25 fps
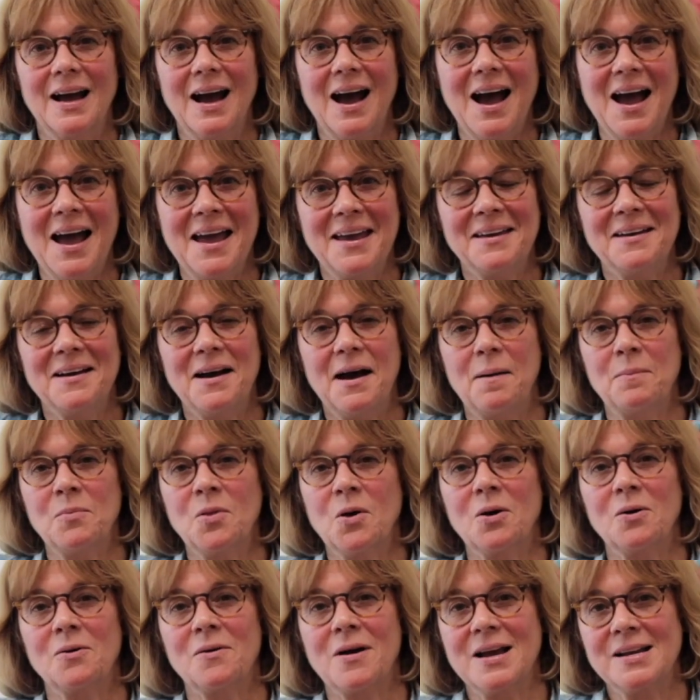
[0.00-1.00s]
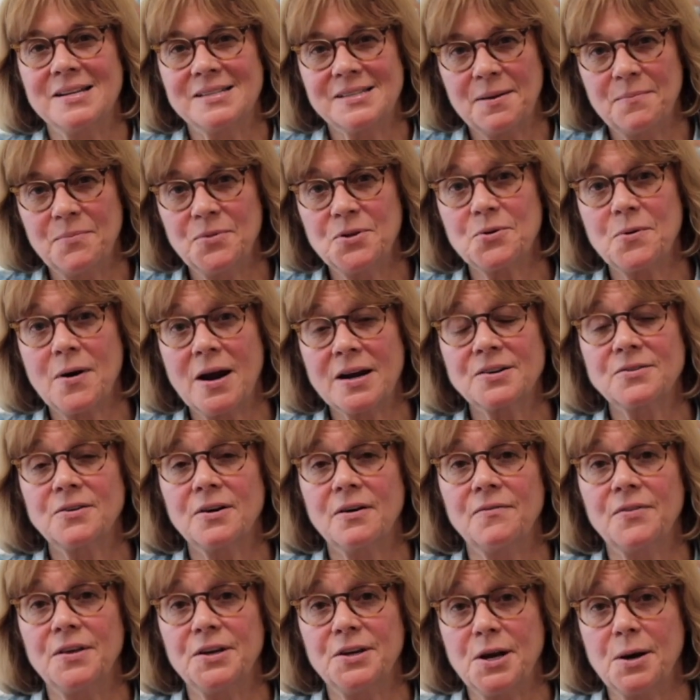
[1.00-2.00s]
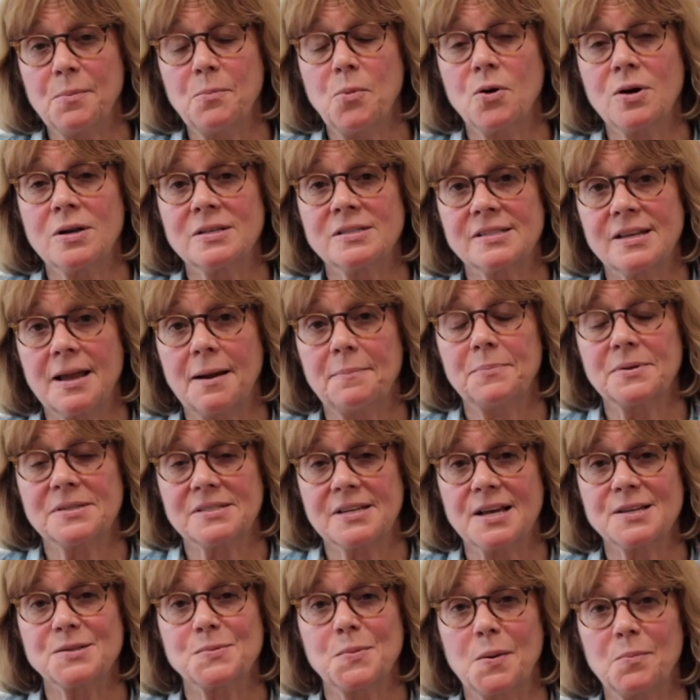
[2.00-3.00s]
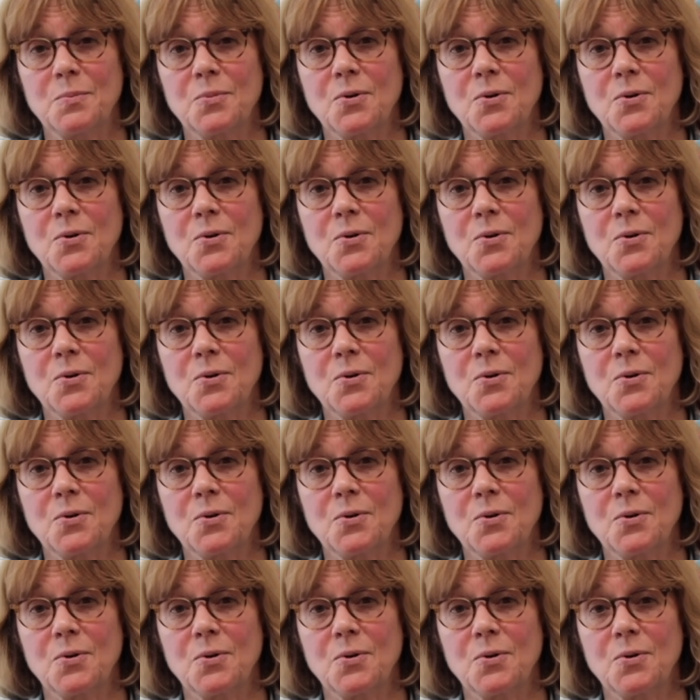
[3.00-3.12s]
Hi, I'm Laura Rice. I'm Director of the Dearborn STEP Assessment